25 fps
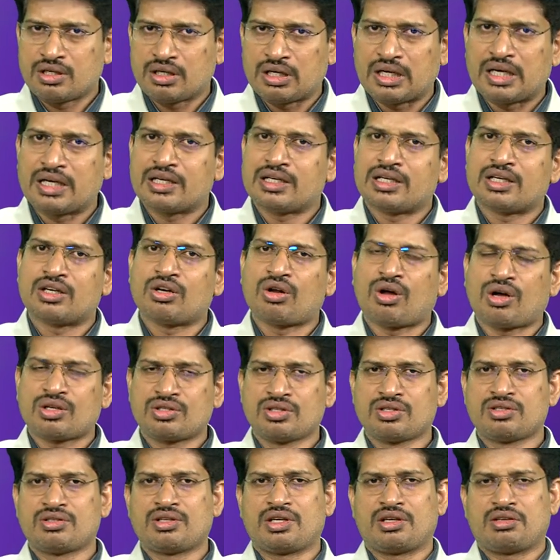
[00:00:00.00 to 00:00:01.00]
and
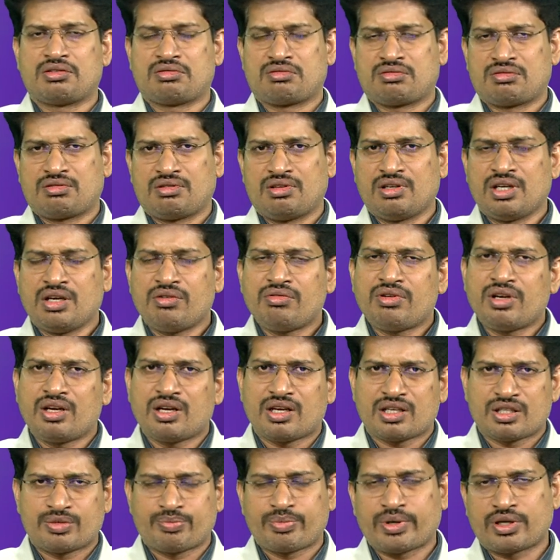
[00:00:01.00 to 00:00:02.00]
logistics. In every
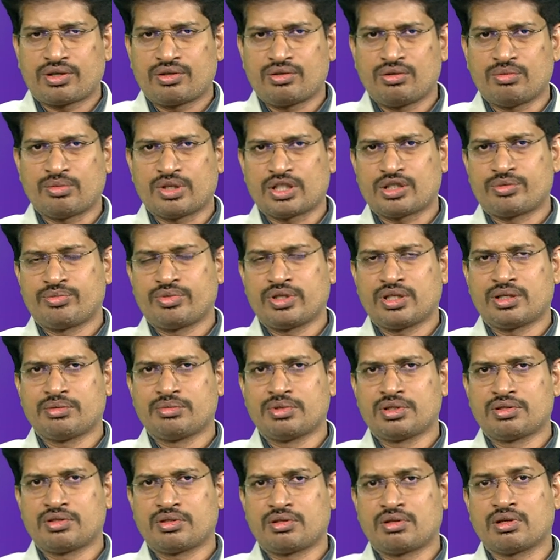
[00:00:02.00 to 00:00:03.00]
respect you must be
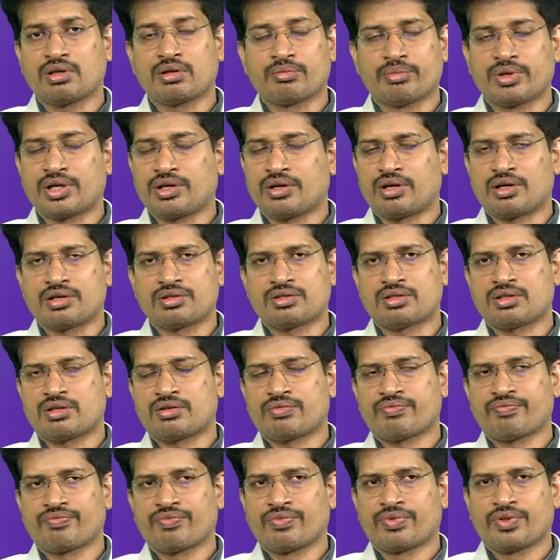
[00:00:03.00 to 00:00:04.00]
able to think, because uh,
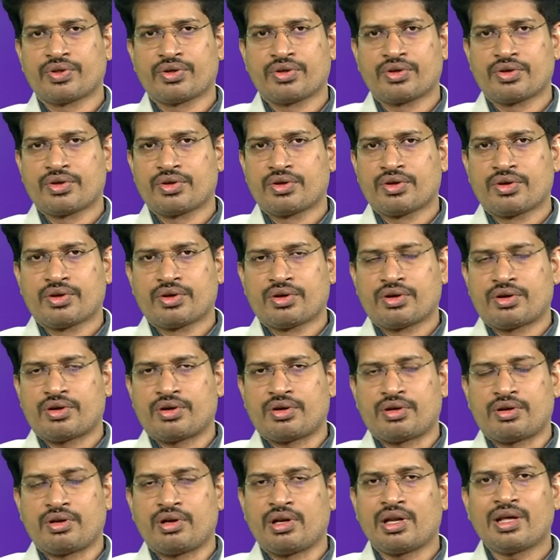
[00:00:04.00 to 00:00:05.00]
uh,
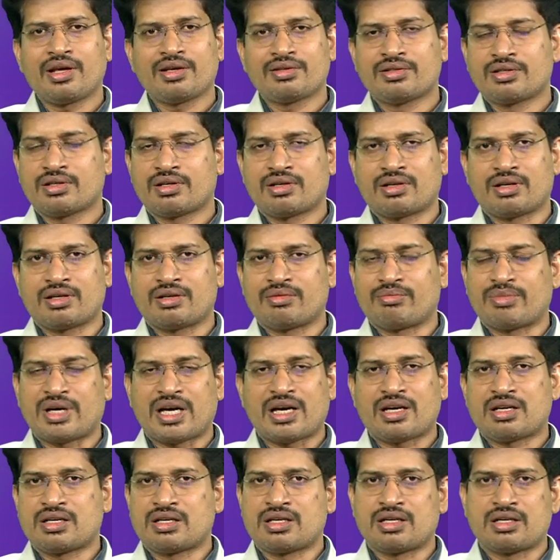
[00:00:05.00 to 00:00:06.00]
nature and
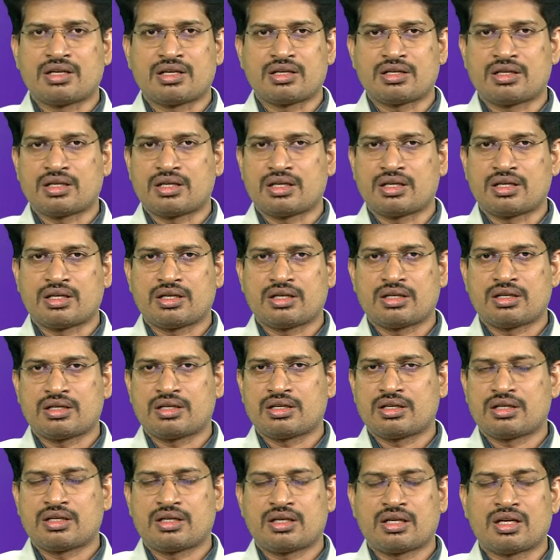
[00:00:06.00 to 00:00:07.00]
man are
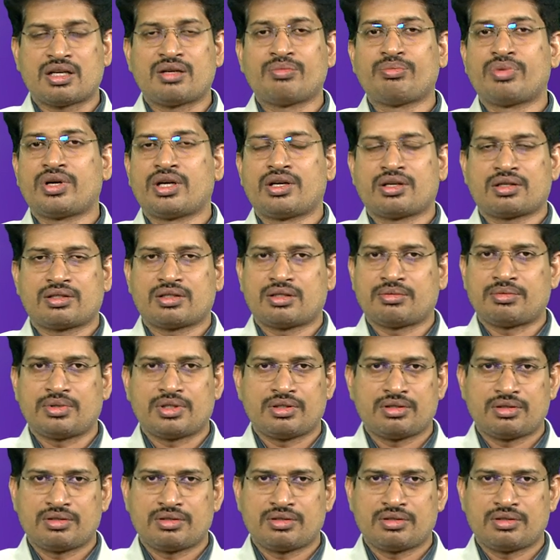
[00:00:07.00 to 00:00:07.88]
uh, unpredictable.